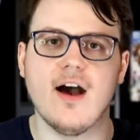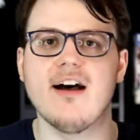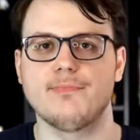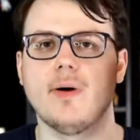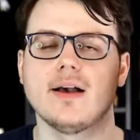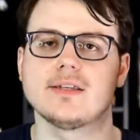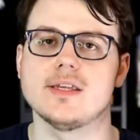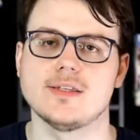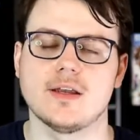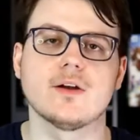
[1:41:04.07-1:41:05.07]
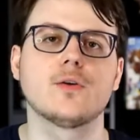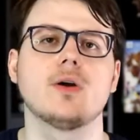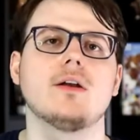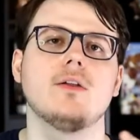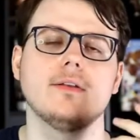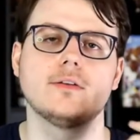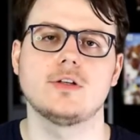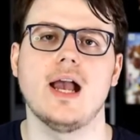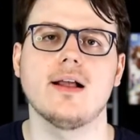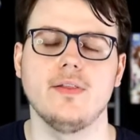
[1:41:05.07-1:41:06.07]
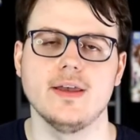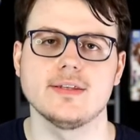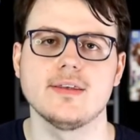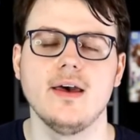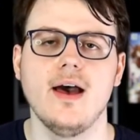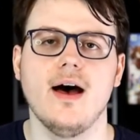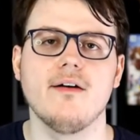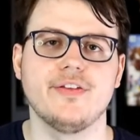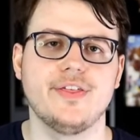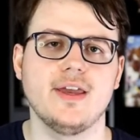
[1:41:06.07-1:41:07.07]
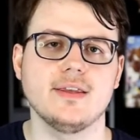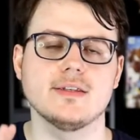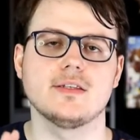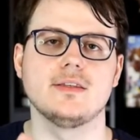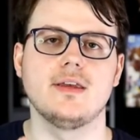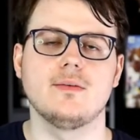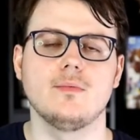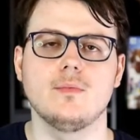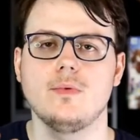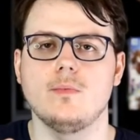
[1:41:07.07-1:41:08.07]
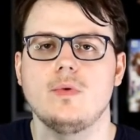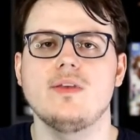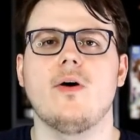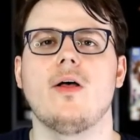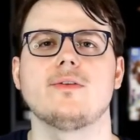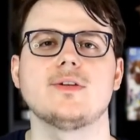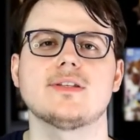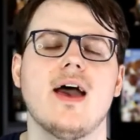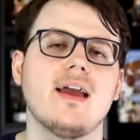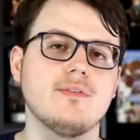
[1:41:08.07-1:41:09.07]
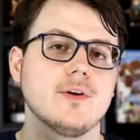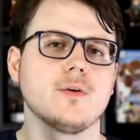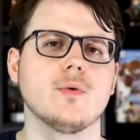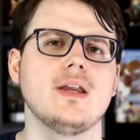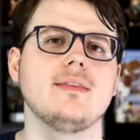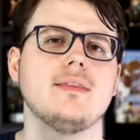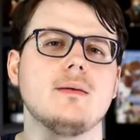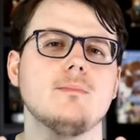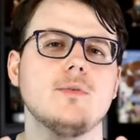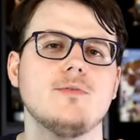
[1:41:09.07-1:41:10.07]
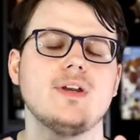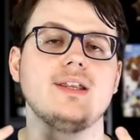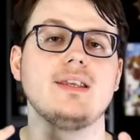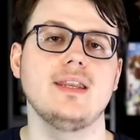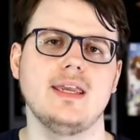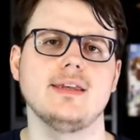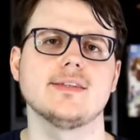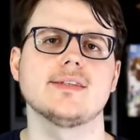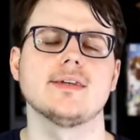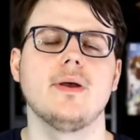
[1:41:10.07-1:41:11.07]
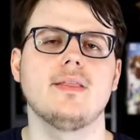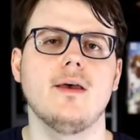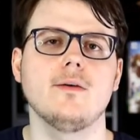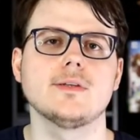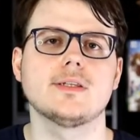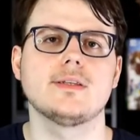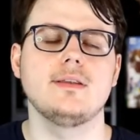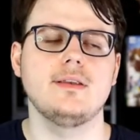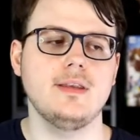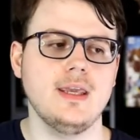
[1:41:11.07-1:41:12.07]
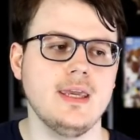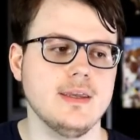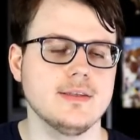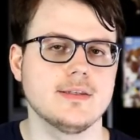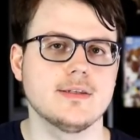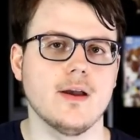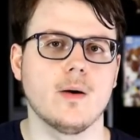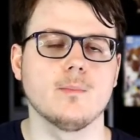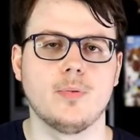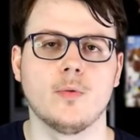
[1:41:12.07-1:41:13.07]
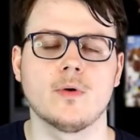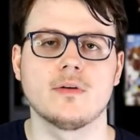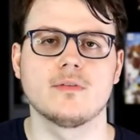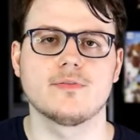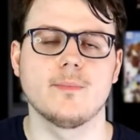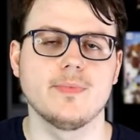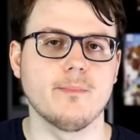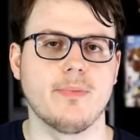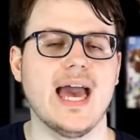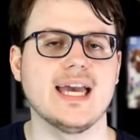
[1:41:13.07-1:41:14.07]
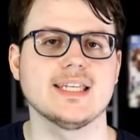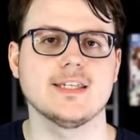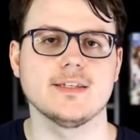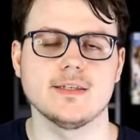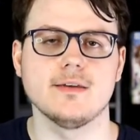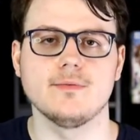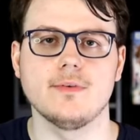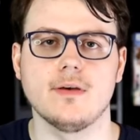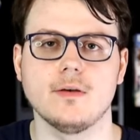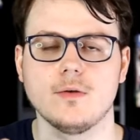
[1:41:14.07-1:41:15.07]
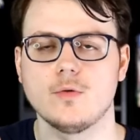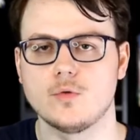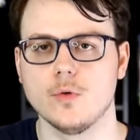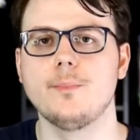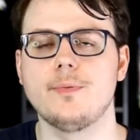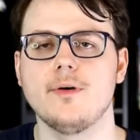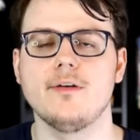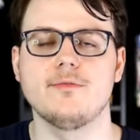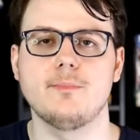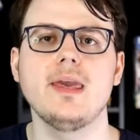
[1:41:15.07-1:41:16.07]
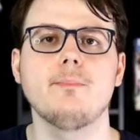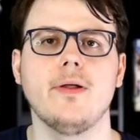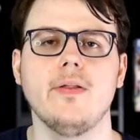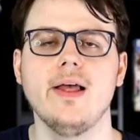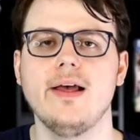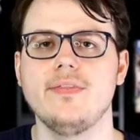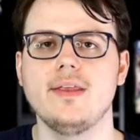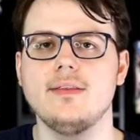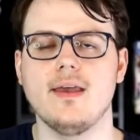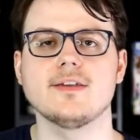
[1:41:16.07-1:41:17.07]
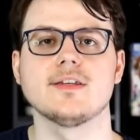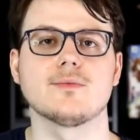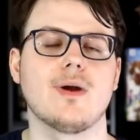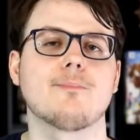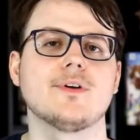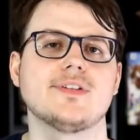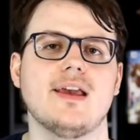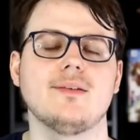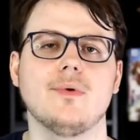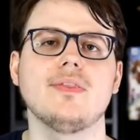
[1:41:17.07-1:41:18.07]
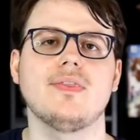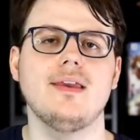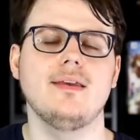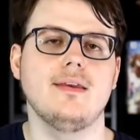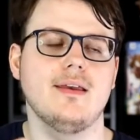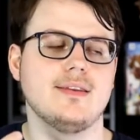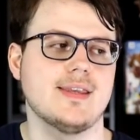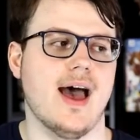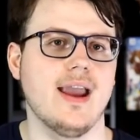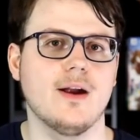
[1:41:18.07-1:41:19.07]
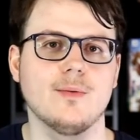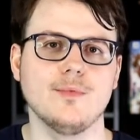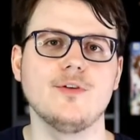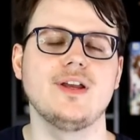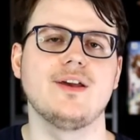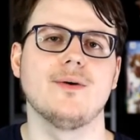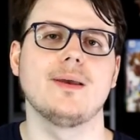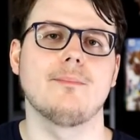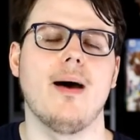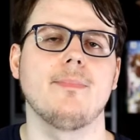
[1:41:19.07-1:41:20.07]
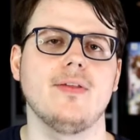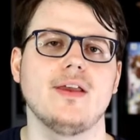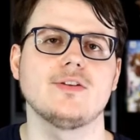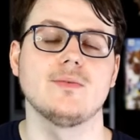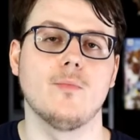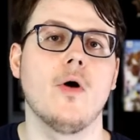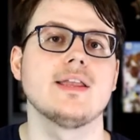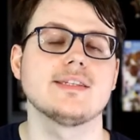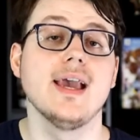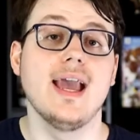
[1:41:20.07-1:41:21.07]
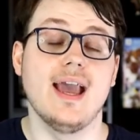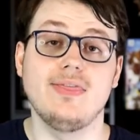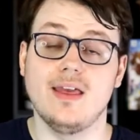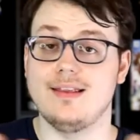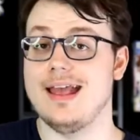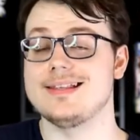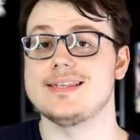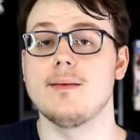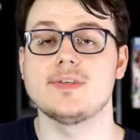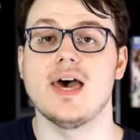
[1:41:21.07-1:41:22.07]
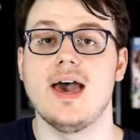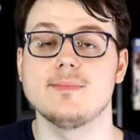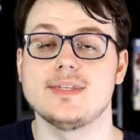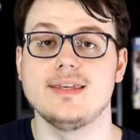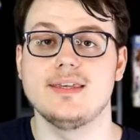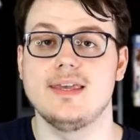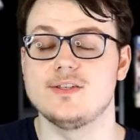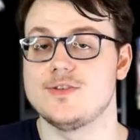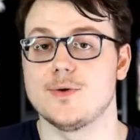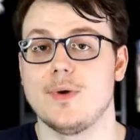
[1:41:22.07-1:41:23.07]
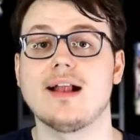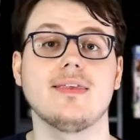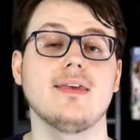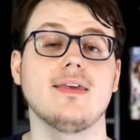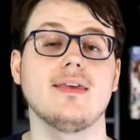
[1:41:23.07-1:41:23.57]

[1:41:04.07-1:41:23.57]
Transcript: off boxes on a critical checklist of things that we've all just kind of agreed that a movie needs. But those needs are born from the biases of a group of people that doesn't represent what the entire movie-going population wants, and that sometimes is directly...